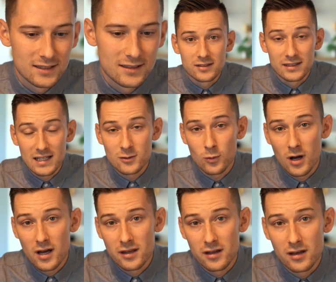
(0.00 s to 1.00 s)
That's
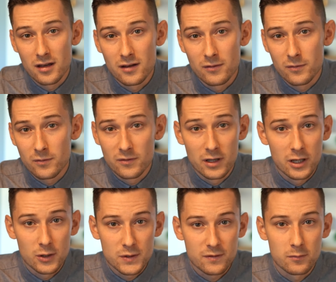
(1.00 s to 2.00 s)
why the
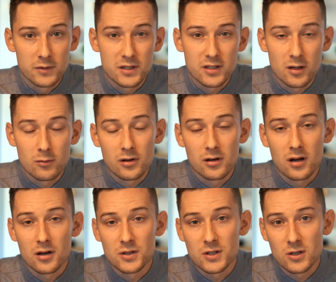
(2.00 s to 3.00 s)
videos from this summer
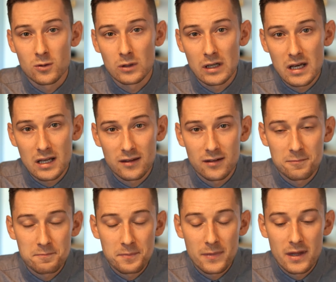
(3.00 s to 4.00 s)
are so late,
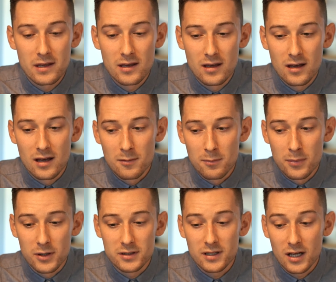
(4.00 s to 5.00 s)

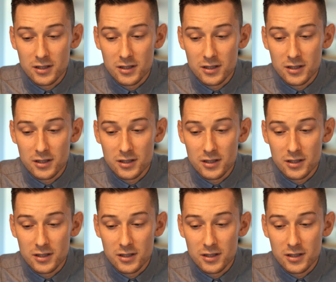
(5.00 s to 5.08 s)
but I